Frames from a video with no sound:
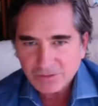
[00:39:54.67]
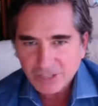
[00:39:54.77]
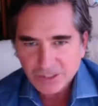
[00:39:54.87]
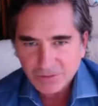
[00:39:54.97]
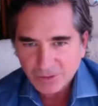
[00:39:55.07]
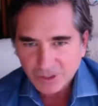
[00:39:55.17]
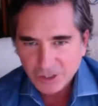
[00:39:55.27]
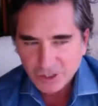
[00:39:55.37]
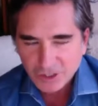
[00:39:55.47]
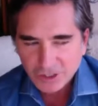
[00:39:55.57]
custom
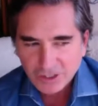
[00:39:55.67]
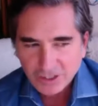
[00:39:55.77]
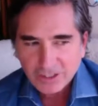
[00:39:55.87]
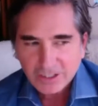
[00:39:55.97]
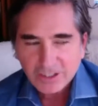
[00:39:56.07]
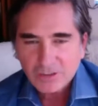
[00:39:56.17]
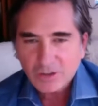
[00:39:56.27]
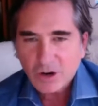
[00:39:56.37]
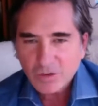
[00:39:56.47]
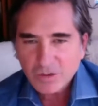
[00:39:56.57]
furniture. Okay. So
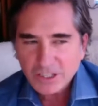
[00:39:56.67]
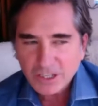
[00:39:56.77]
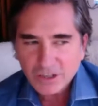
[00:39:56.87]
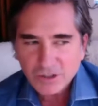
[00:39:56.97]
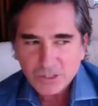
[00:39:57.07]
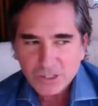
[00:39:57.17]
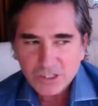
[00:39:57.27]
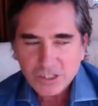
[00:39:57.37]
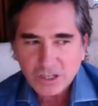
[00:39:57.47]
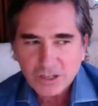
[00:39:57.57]
over the years, we just
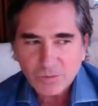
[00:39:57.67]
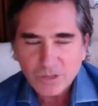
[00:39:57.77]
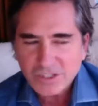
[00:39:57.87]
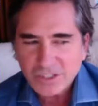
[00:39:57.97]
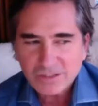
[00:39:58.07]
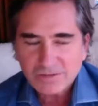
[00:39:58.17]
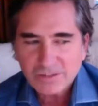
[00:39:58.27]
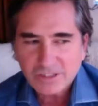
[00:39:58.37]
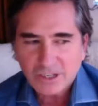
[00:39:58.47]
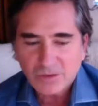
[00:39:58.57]
thought we should
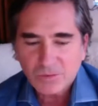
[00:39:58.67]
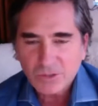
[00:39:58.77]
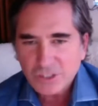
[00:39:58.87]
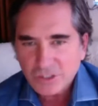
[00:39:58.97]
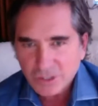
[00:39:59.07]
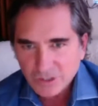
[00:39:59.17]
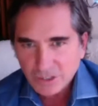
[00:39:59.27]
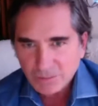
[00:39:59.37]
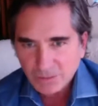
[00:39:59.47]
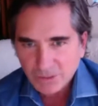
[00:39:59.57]
do something with